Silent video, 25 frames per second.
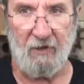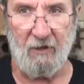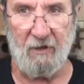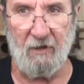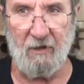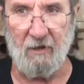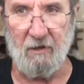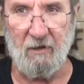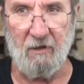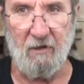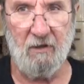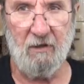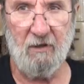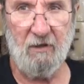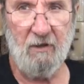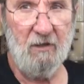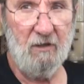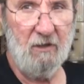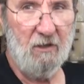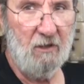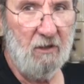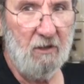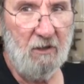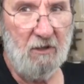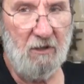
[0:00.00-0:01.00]
thing and
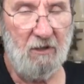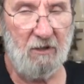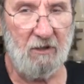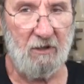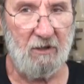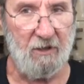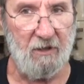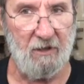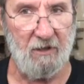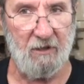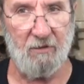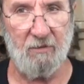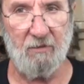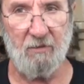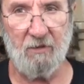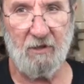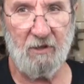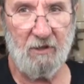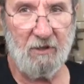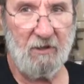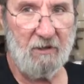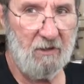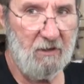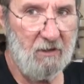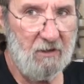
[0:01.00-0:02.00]
get it to
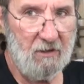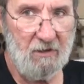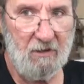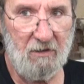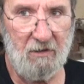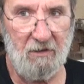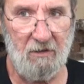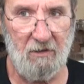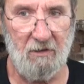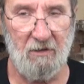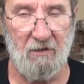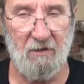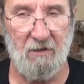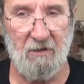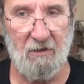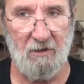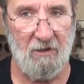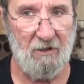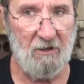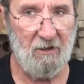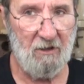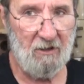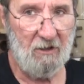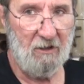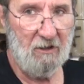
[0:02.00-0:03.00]
where
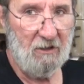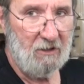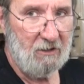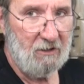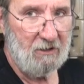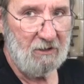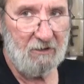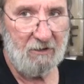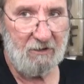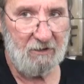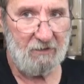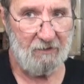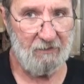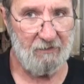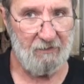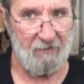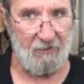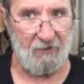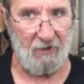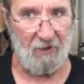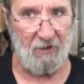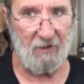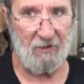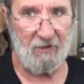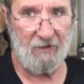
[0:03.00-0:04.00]

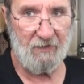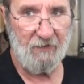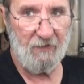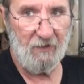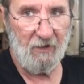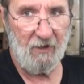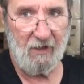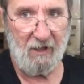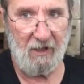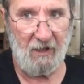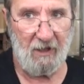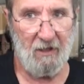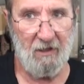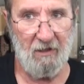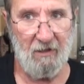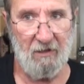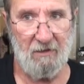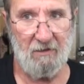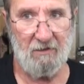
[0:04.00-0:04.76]
it turns free